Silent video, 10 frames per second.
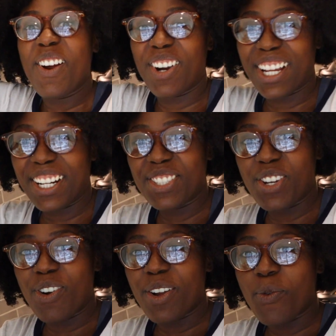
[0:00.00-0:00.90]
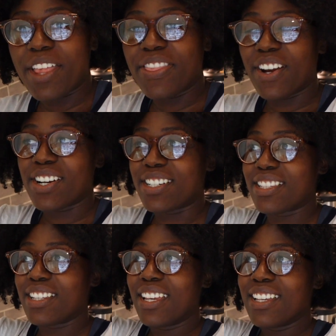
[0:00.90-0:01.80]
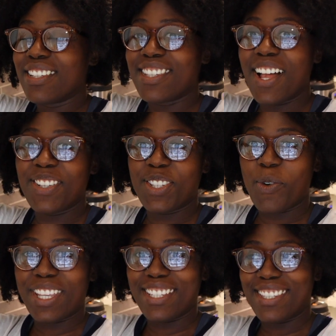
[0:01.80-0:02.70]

And we're gonna do it when there's sun so we can